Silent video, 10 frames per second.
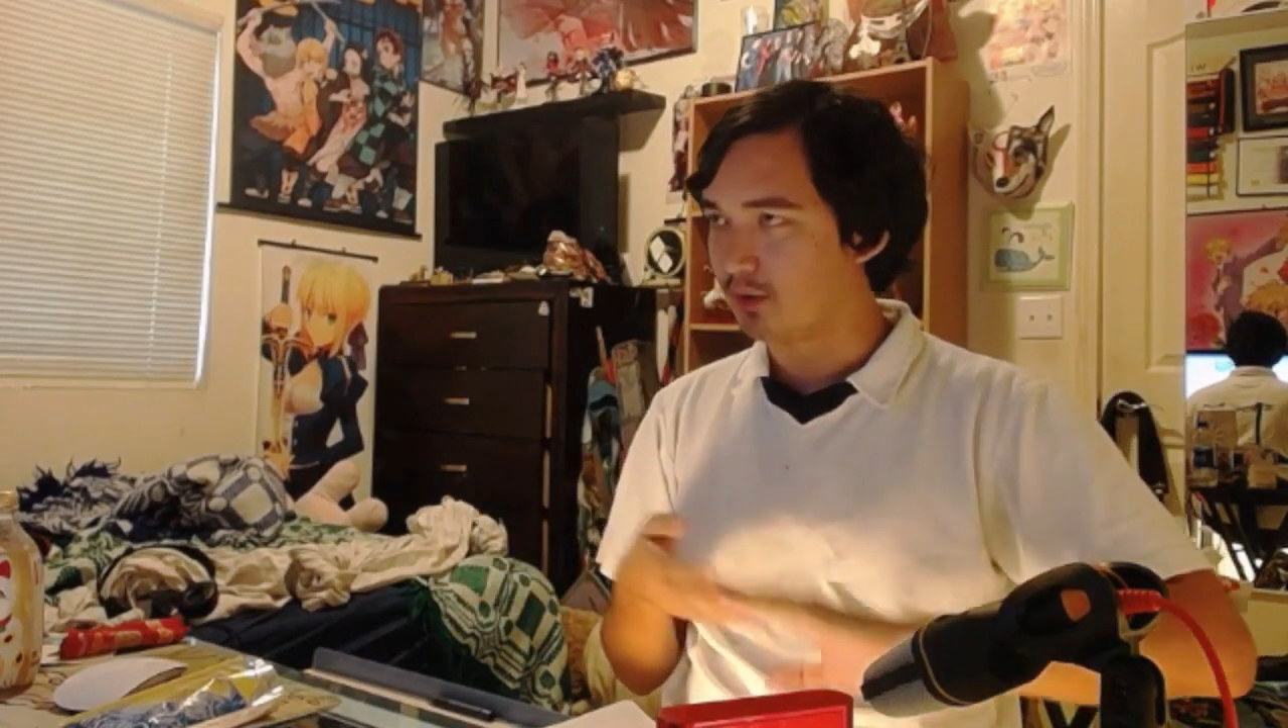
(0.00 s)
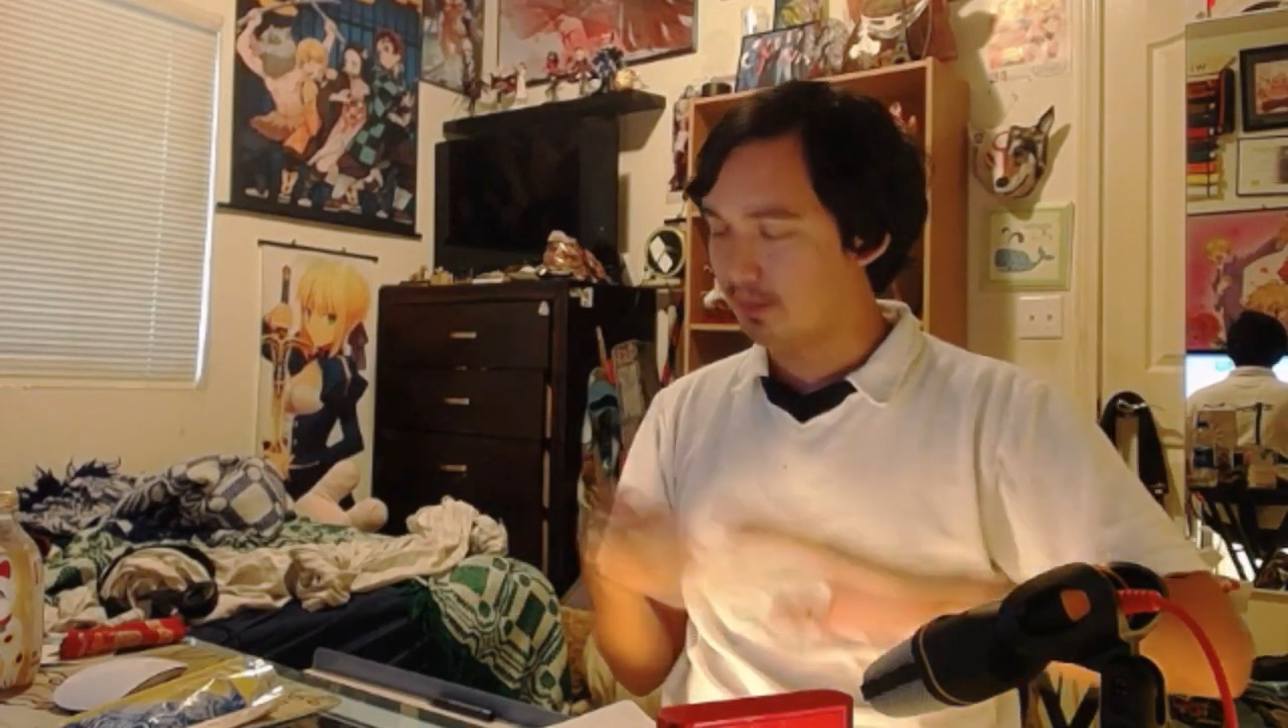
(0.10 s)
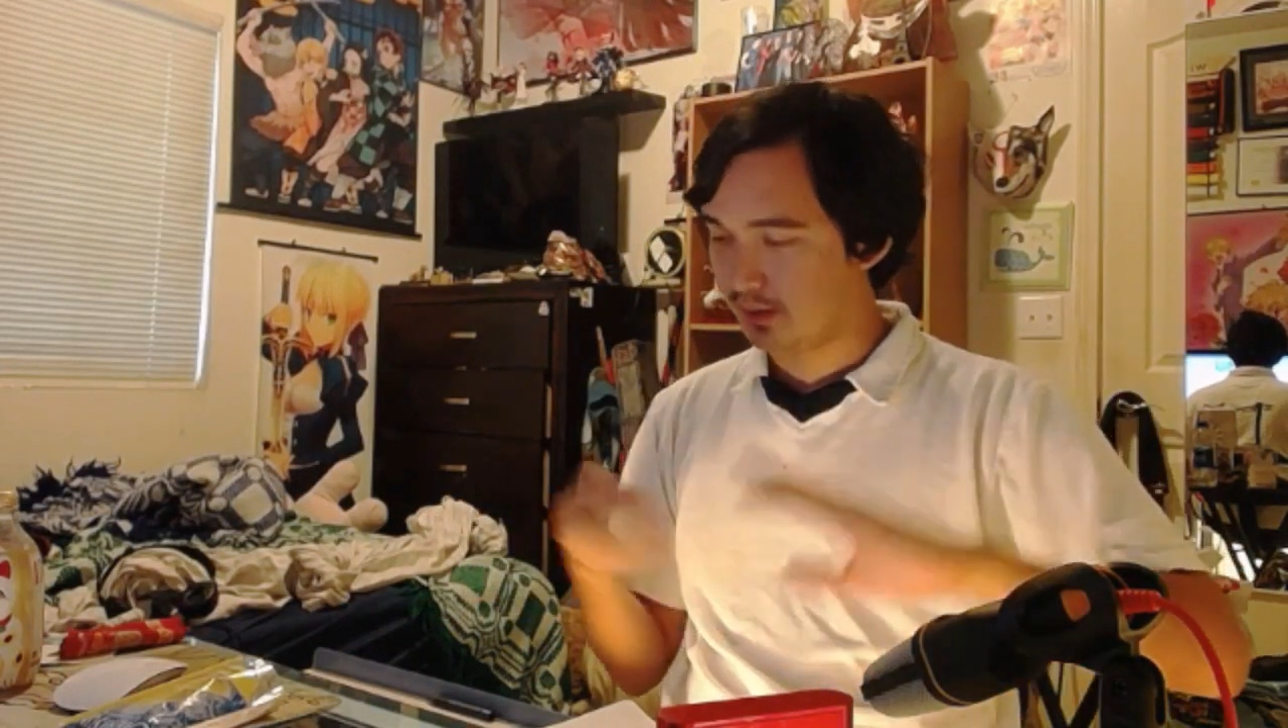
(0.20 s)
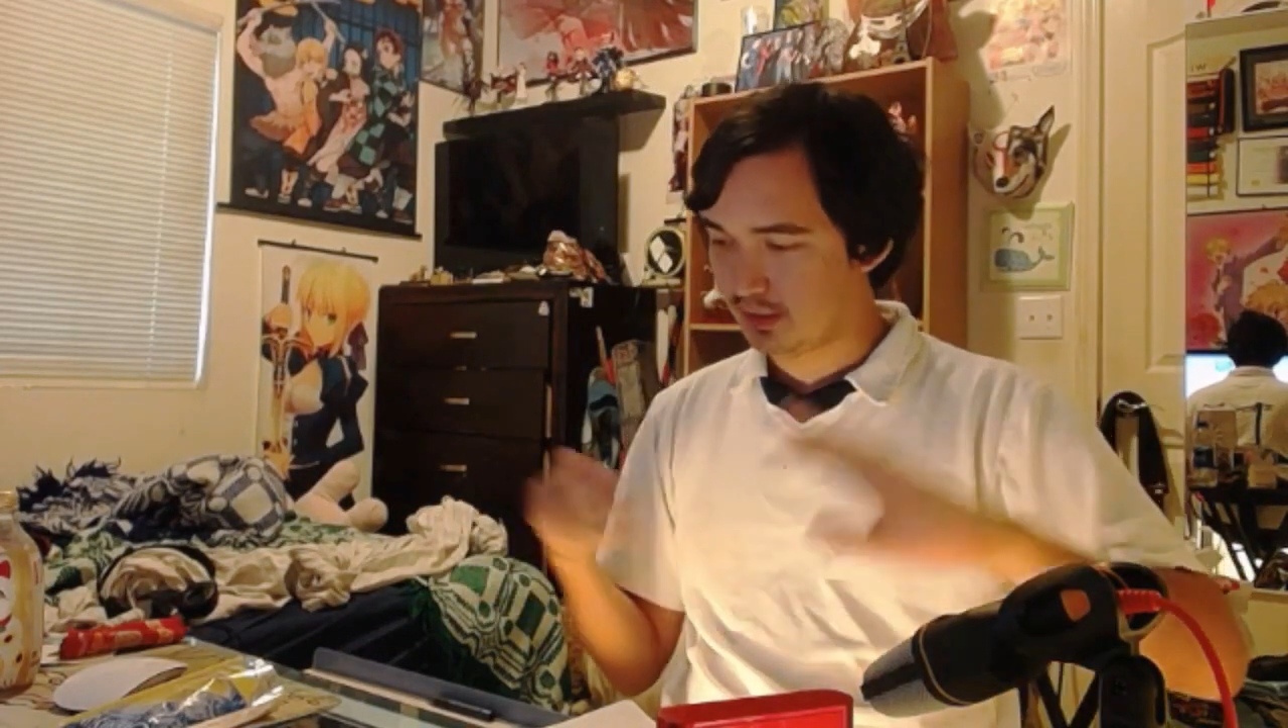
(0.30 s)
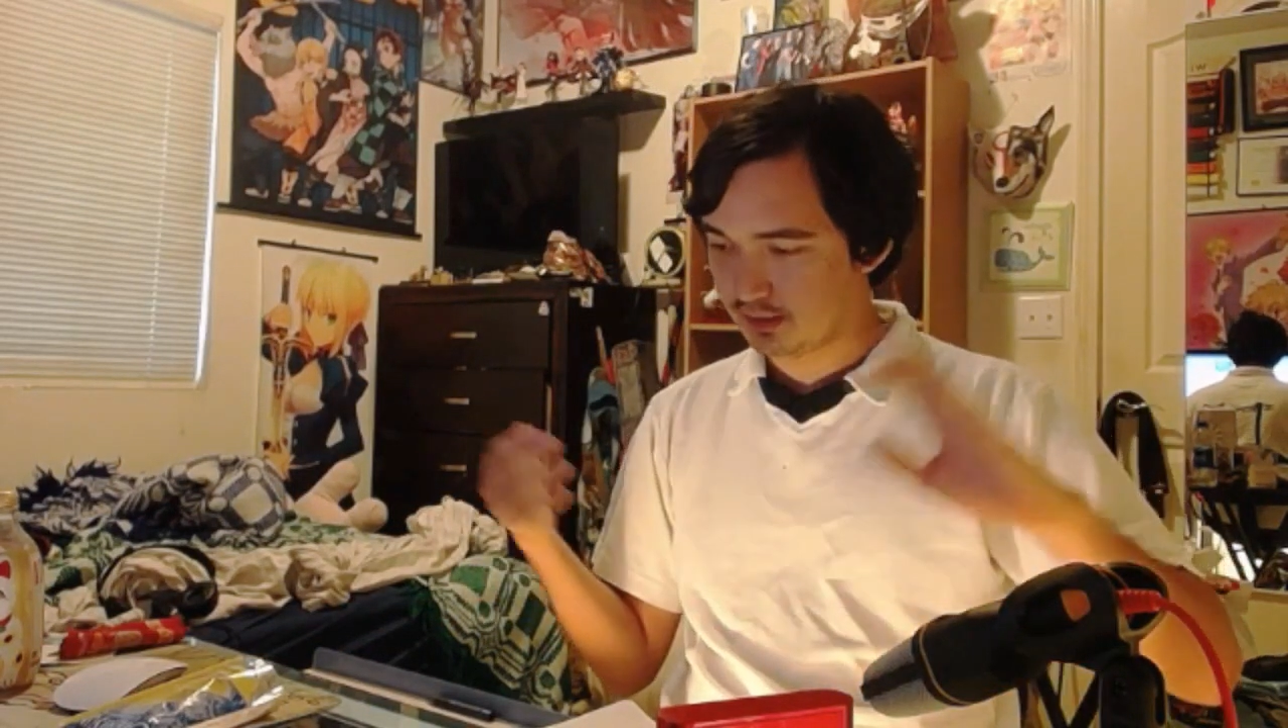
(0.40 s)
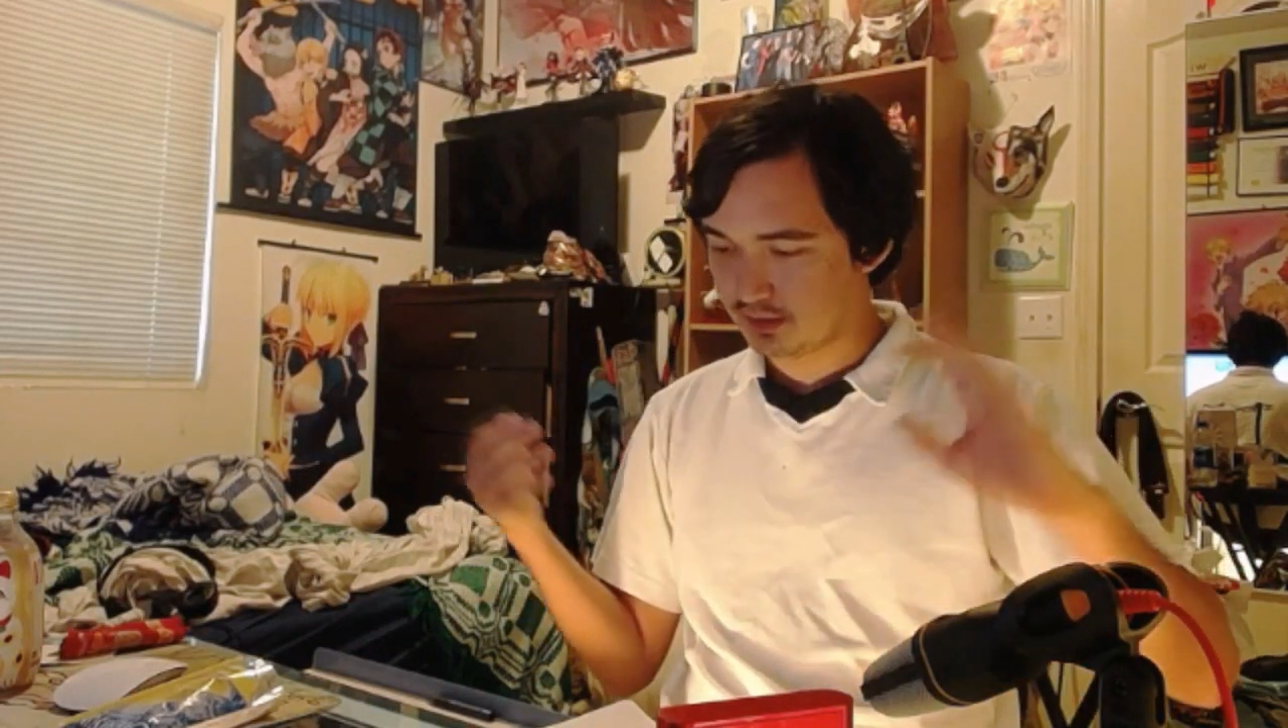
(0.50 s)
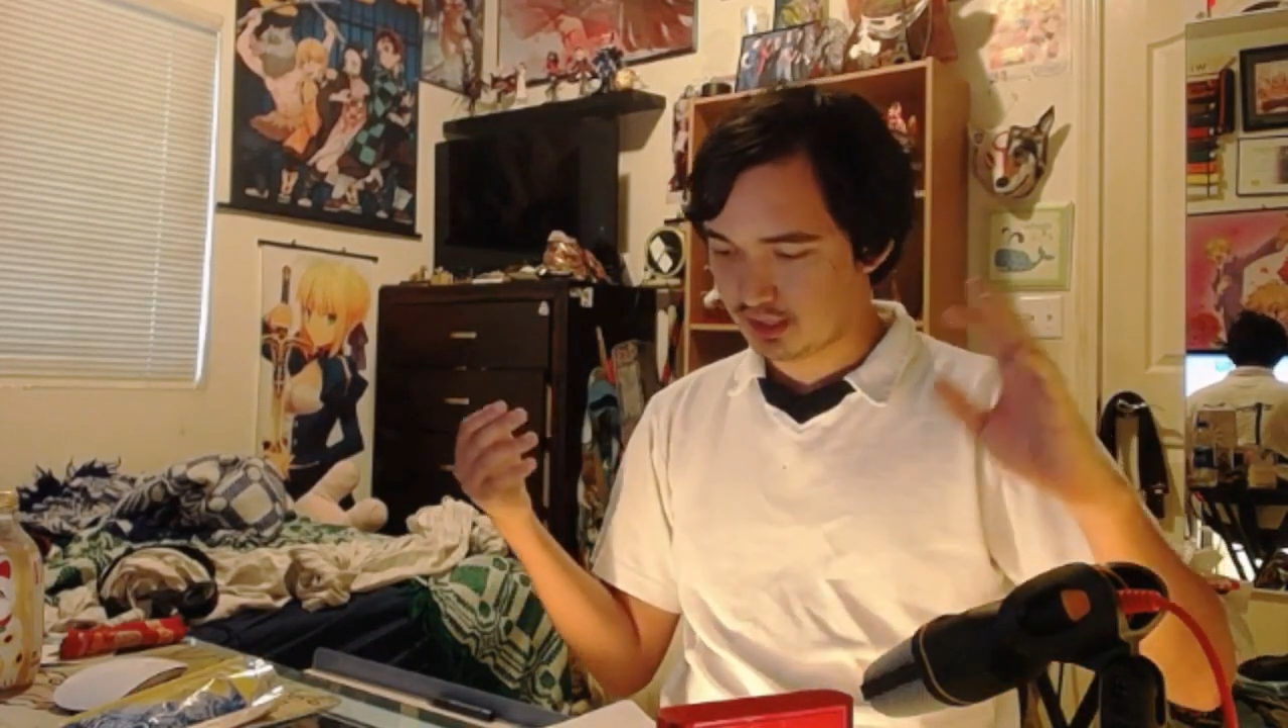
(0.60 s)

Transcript: weapons,